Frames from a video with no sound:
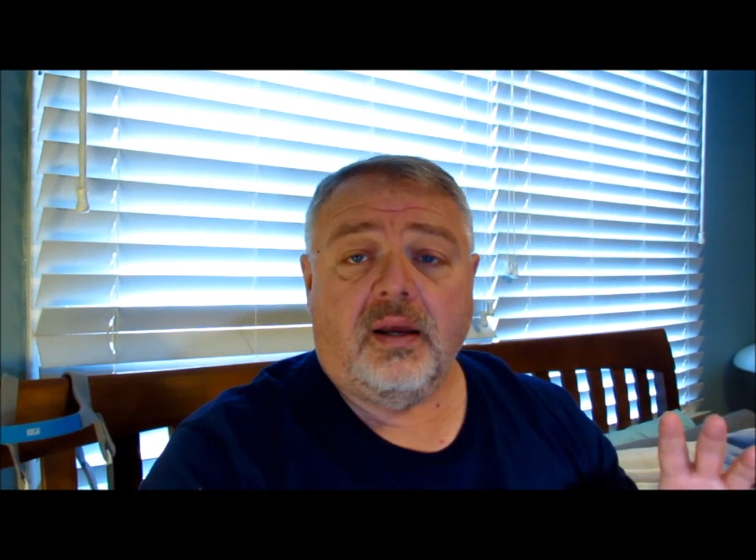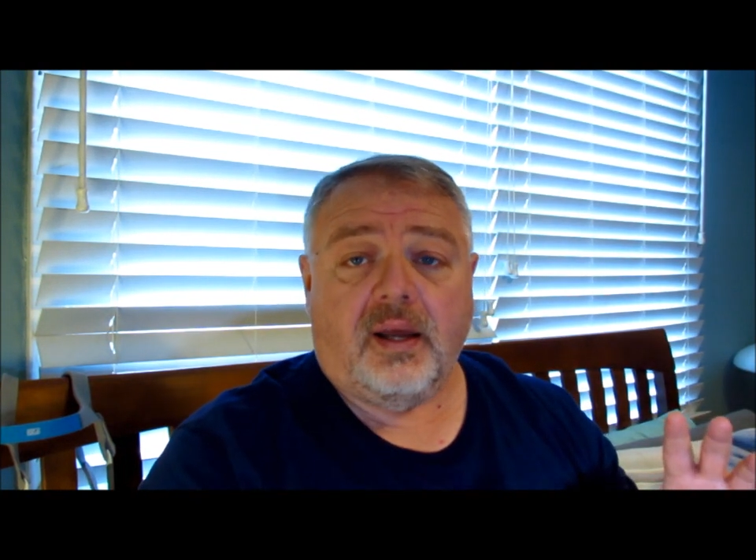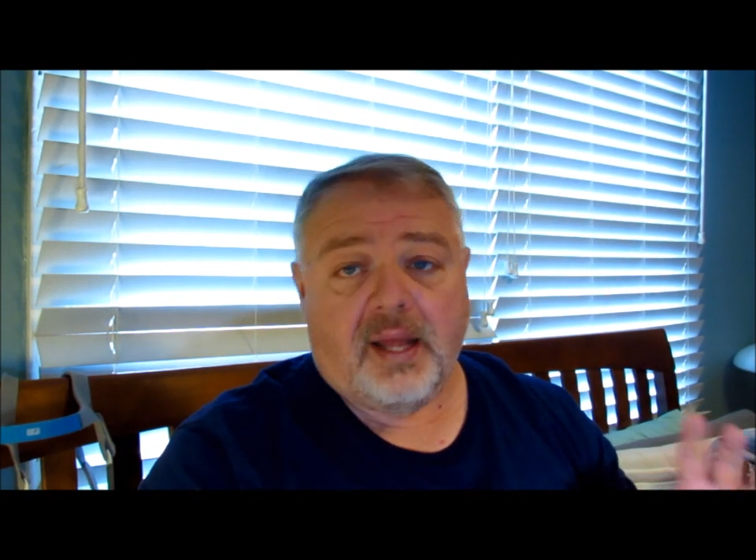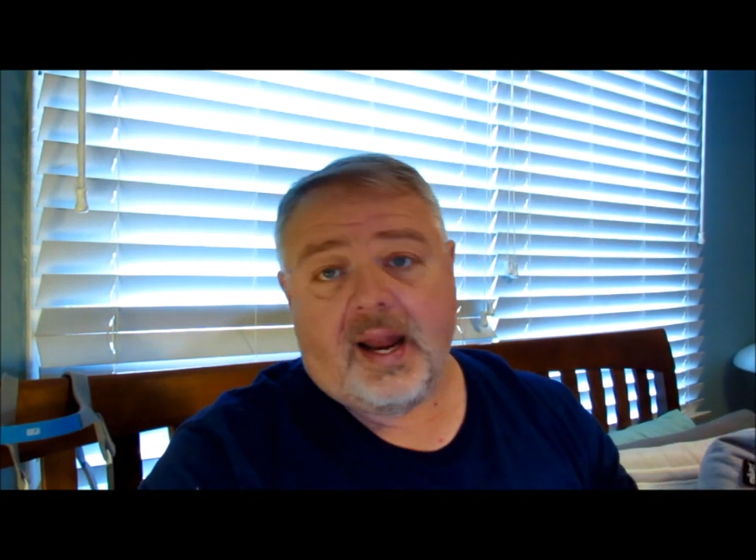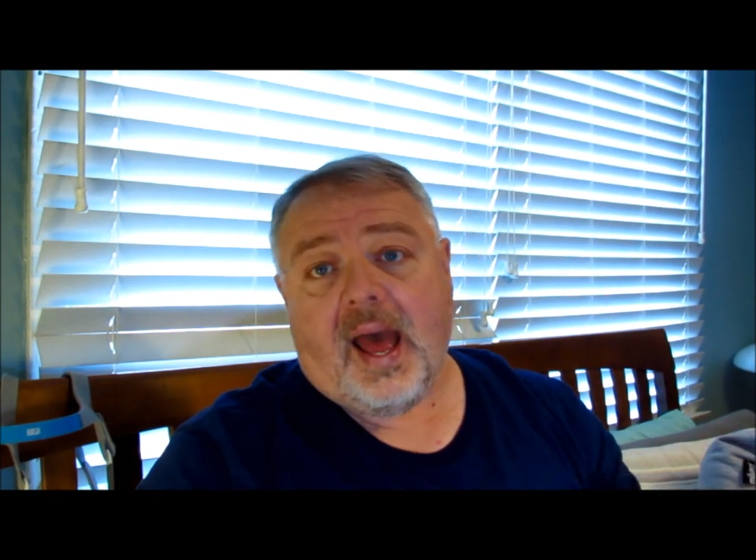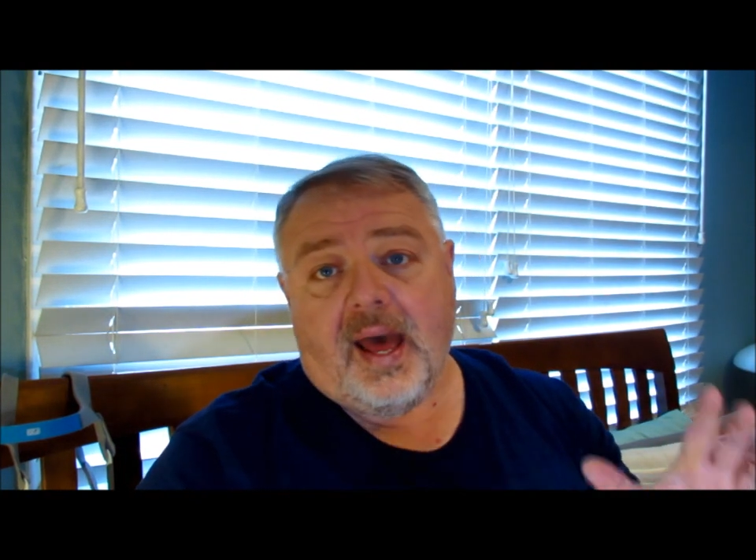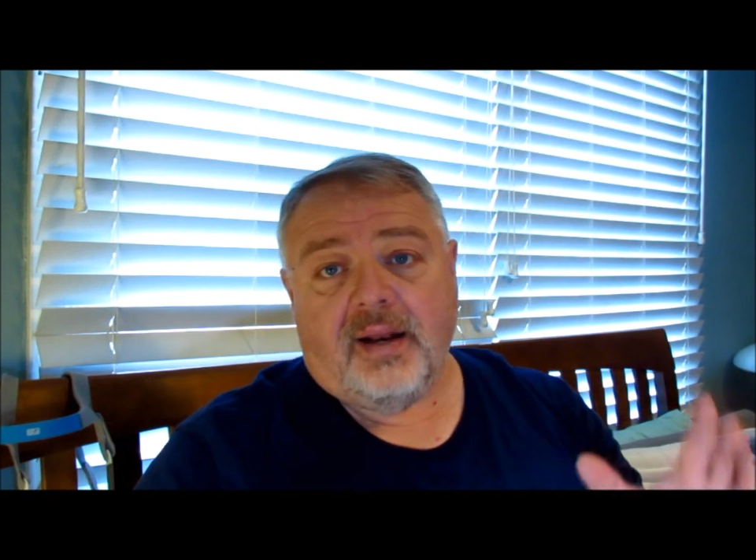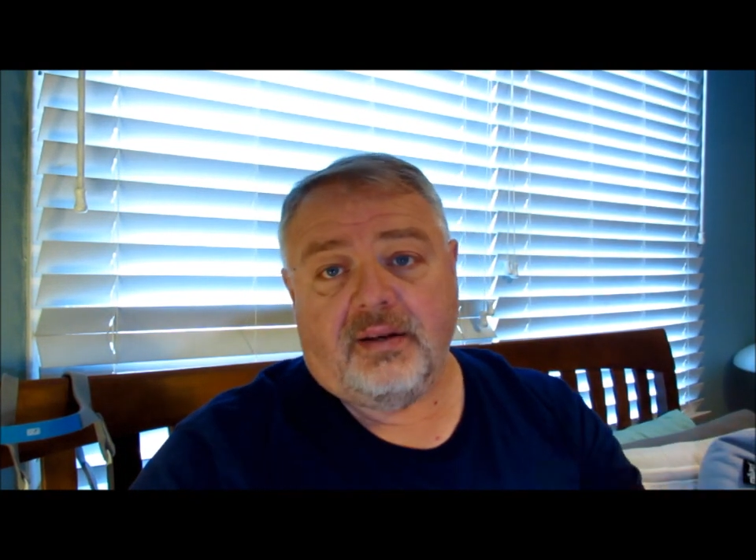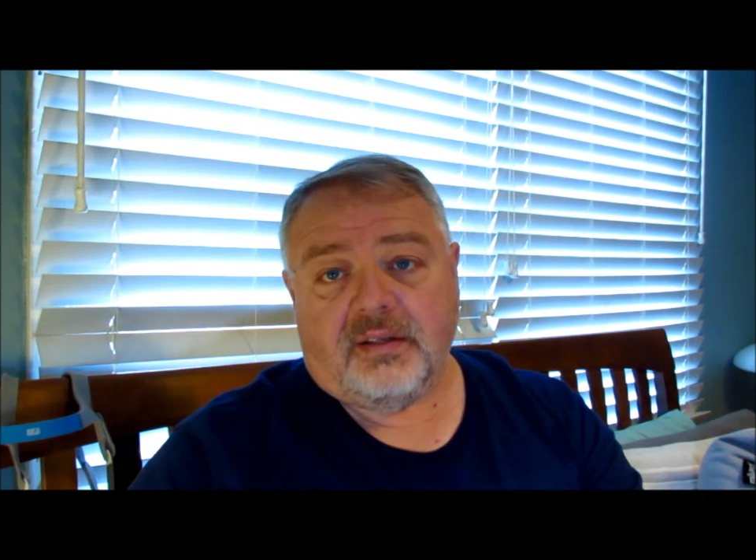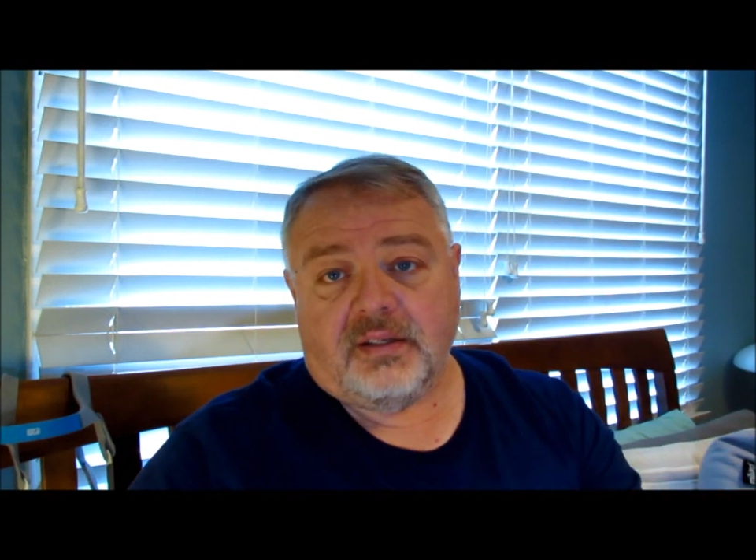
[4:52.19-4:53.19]
and then
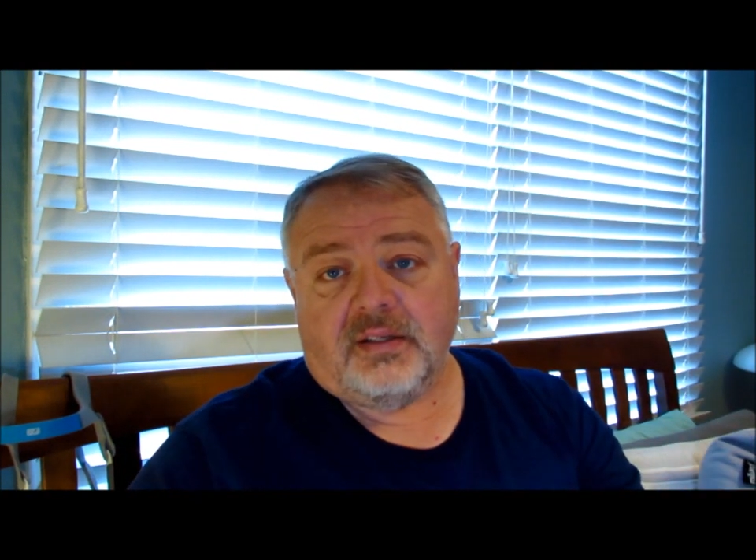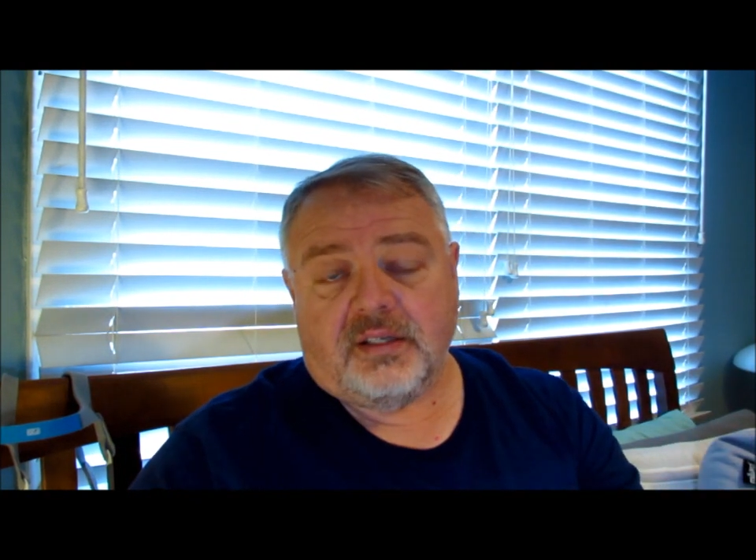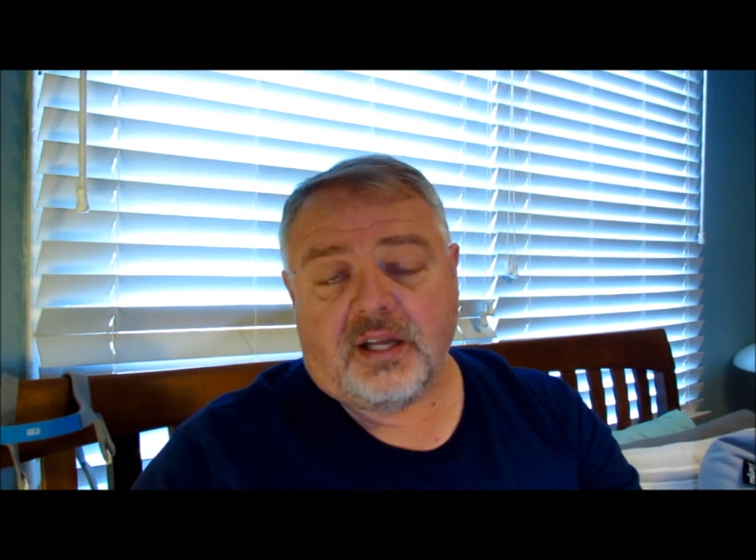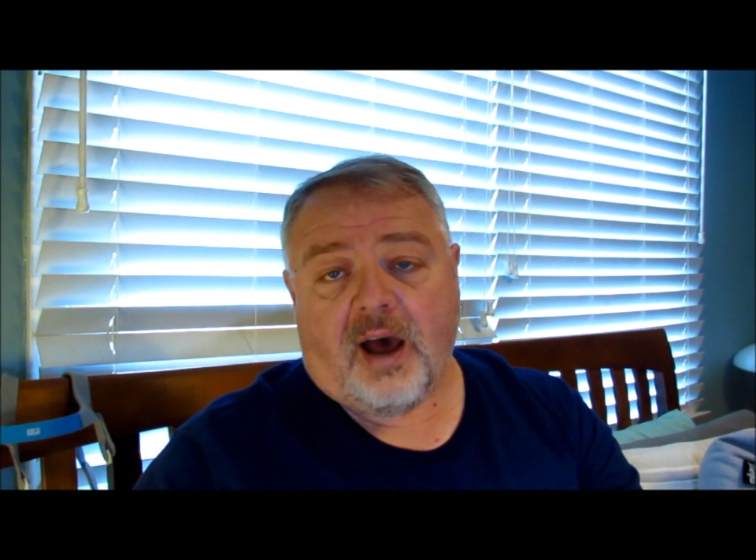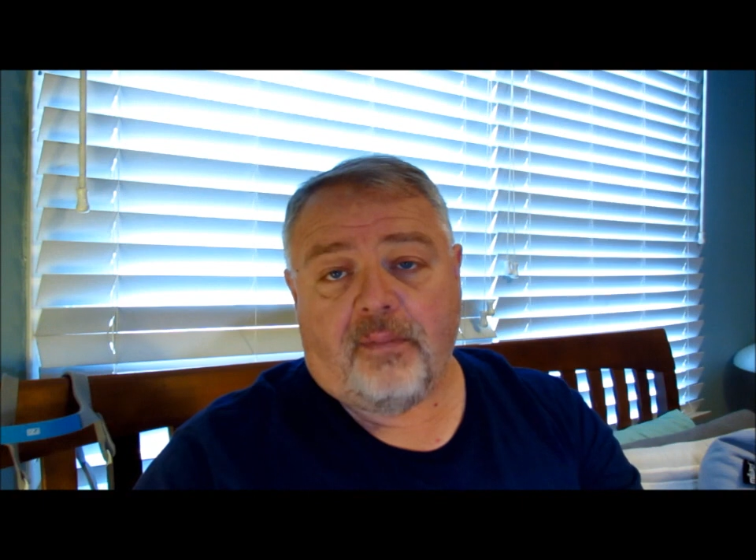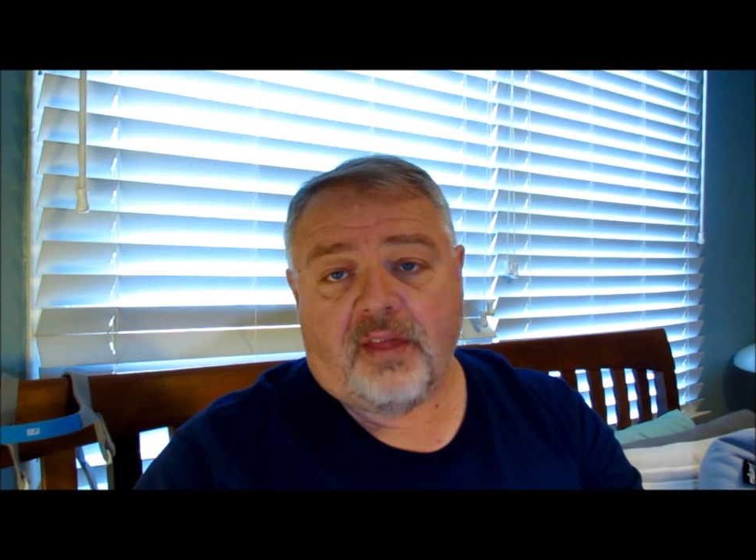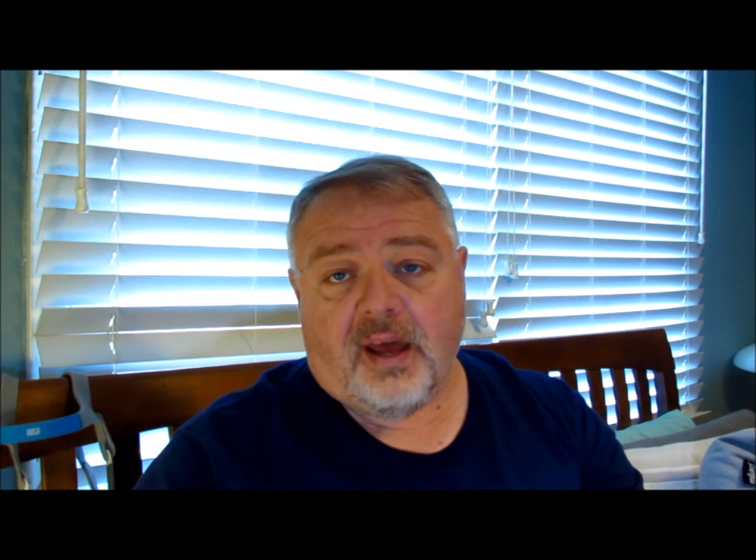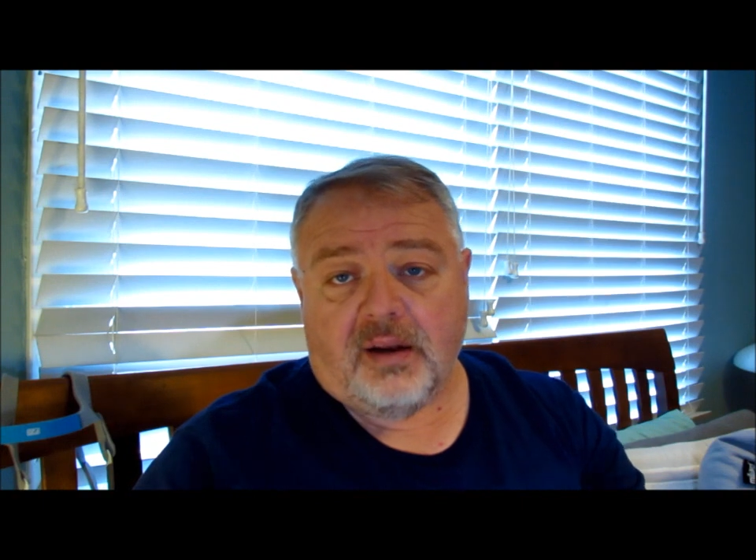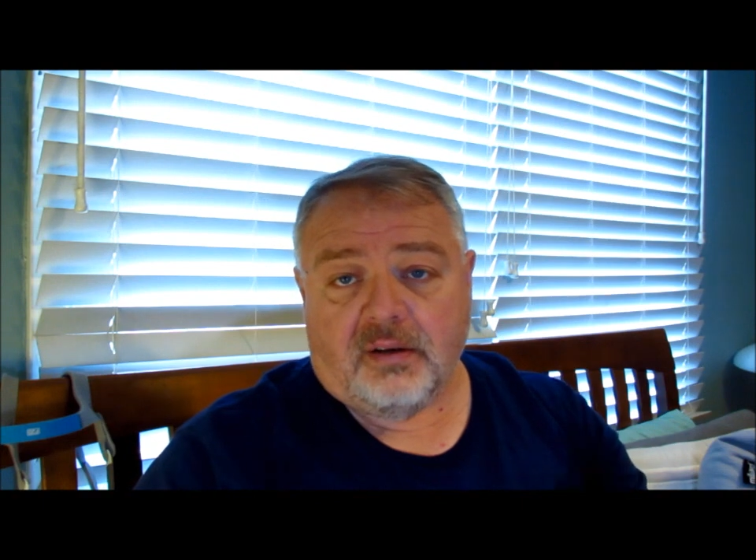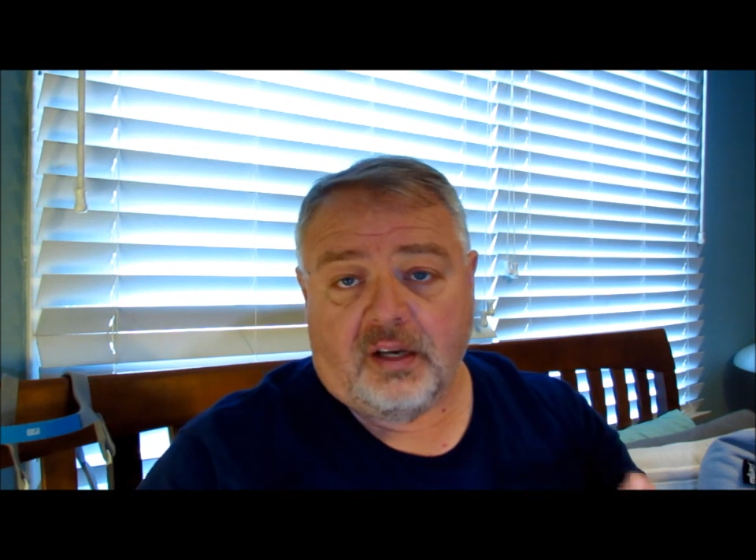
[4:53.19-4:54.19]
added top of that,